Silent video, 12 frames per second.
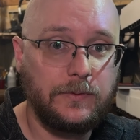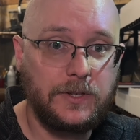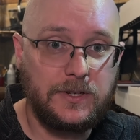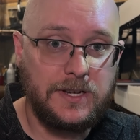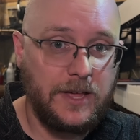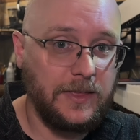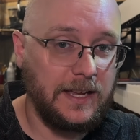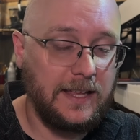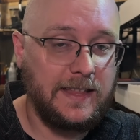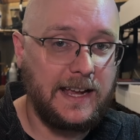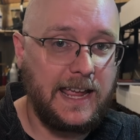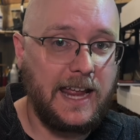There's nothing in
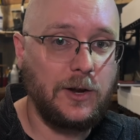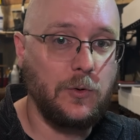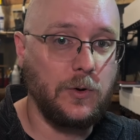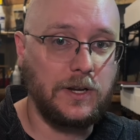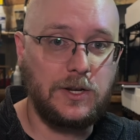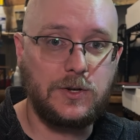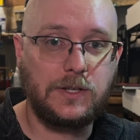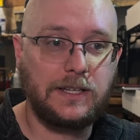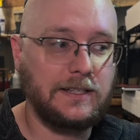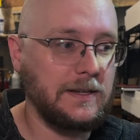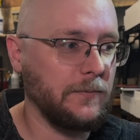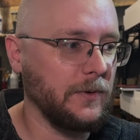that category usually,
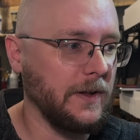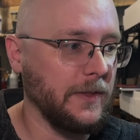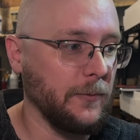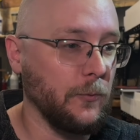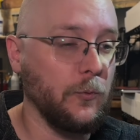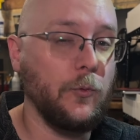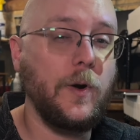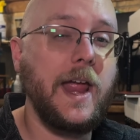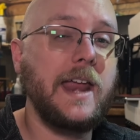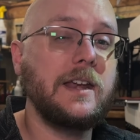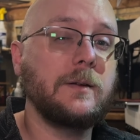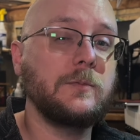except for on the
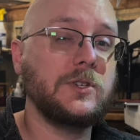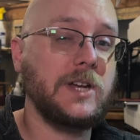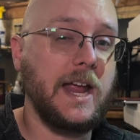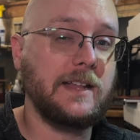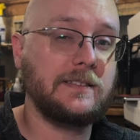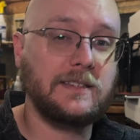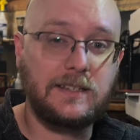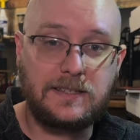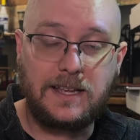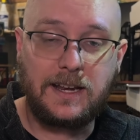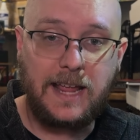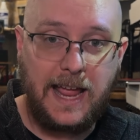random chance that a
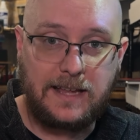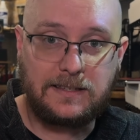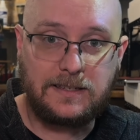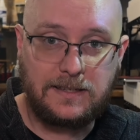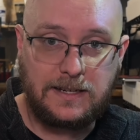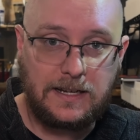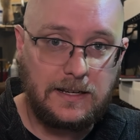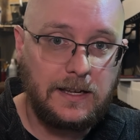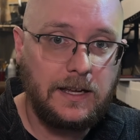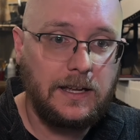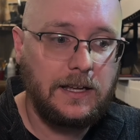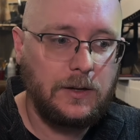set has a Z,
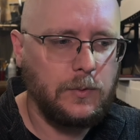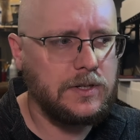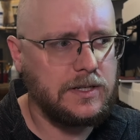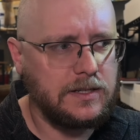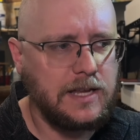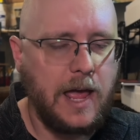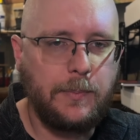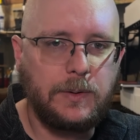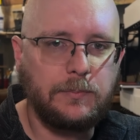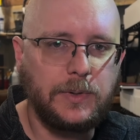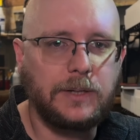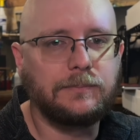which does
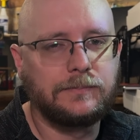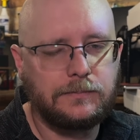happen, but